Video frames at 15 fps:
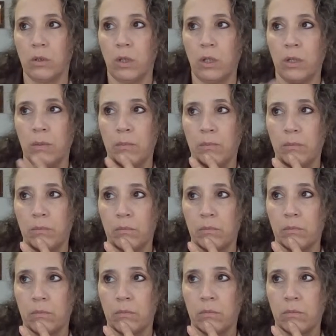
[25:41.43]
um,
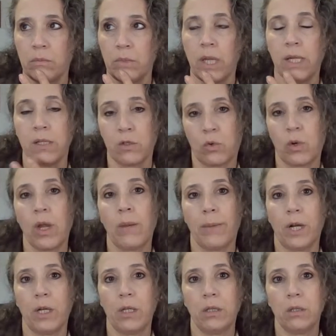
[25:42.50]
yeah, his
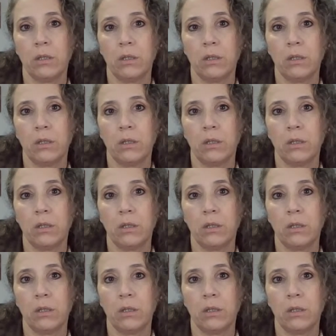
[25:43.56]
grandma,